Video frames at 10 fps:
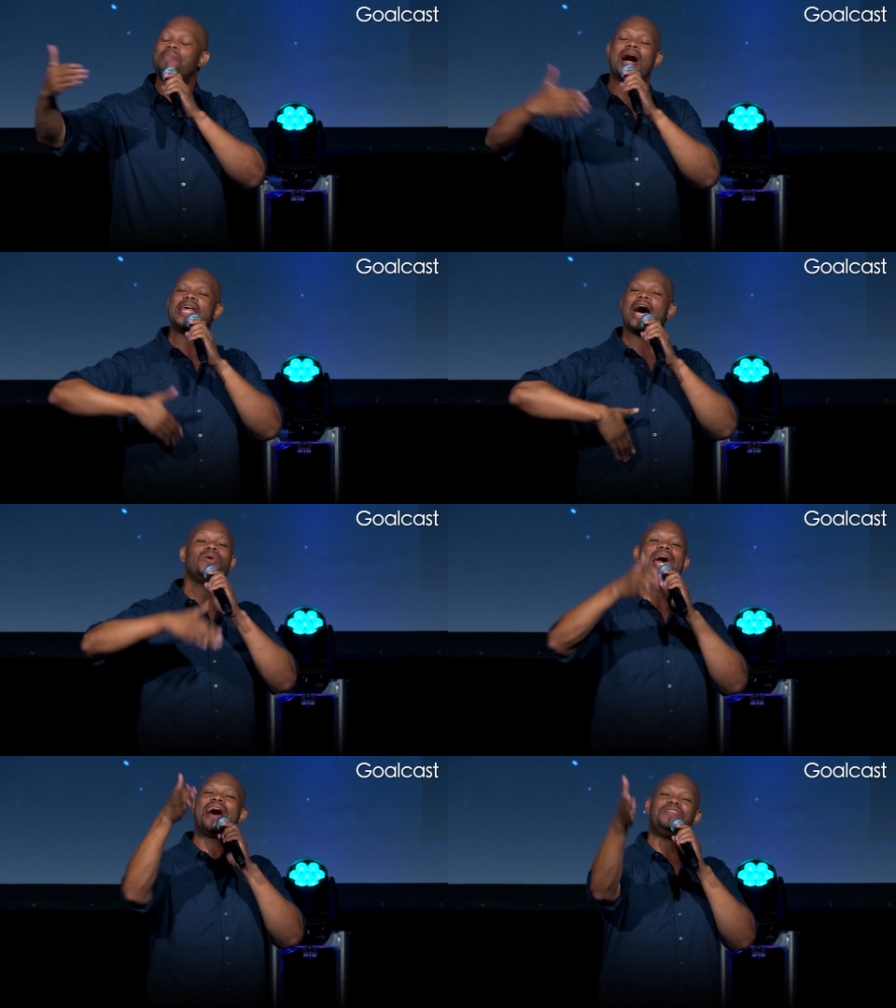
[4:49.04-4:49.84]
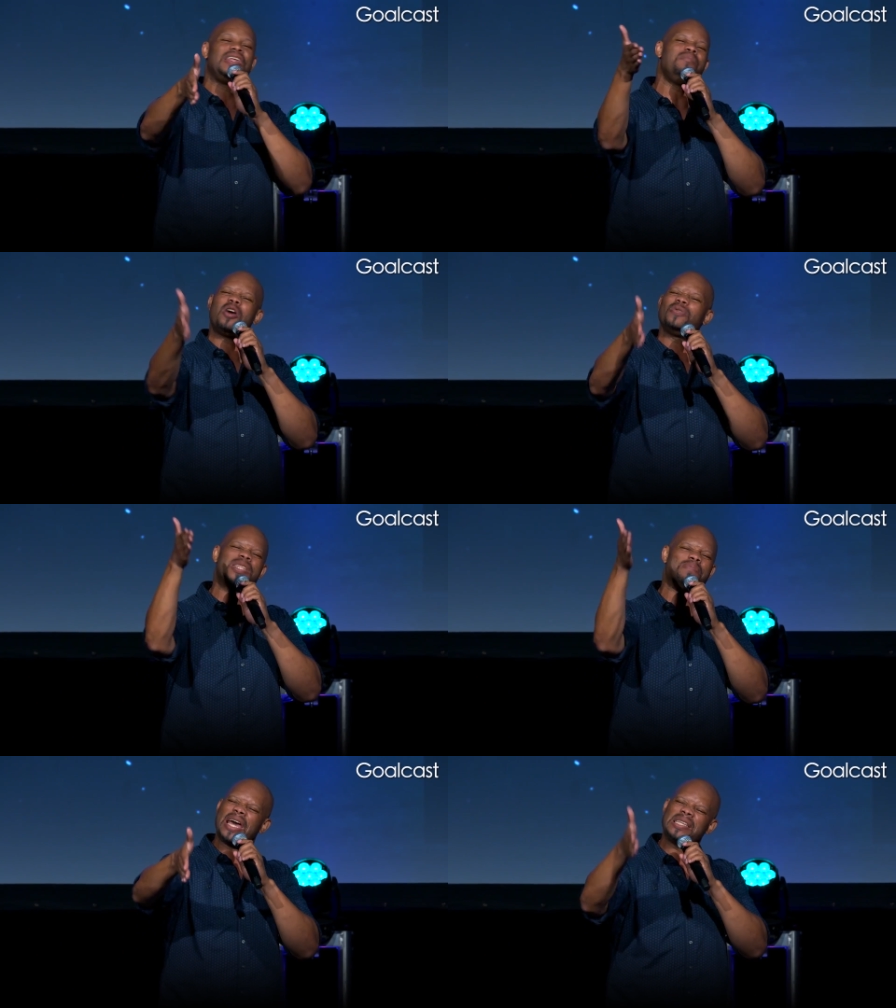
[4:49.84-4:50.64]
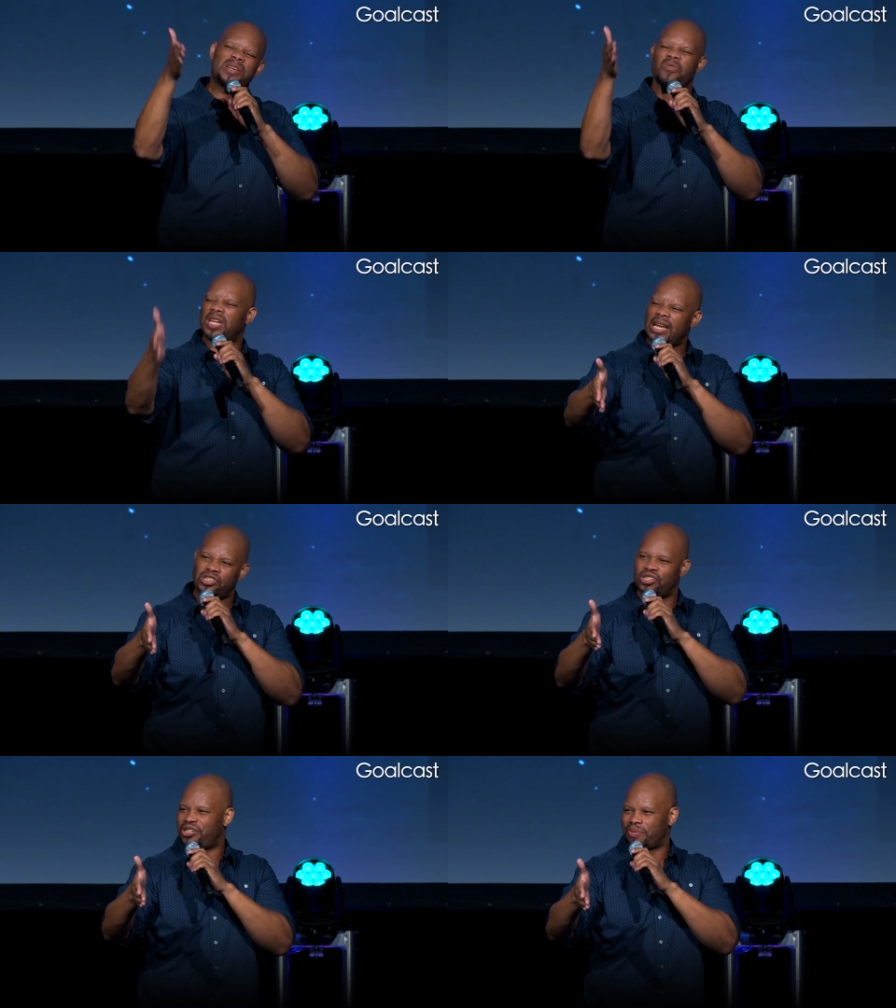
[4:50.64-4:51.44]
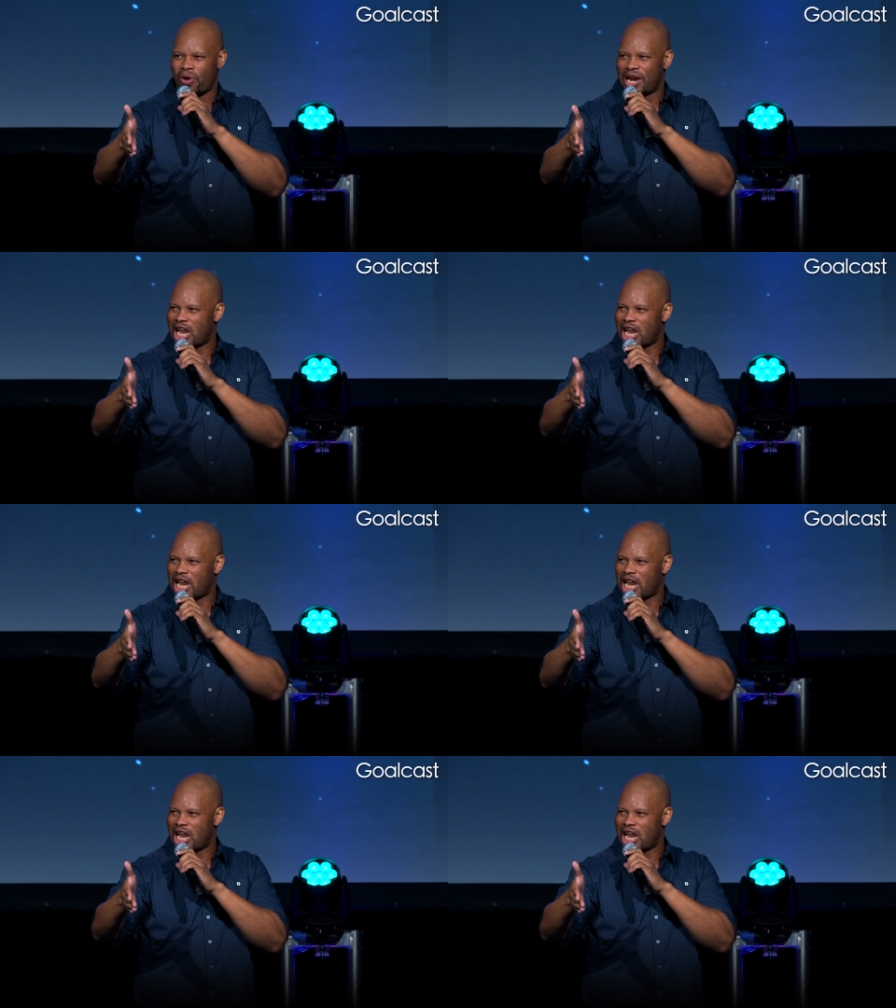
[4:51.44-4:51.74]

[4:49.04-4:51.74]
and my dad, we have the most amazing relationship right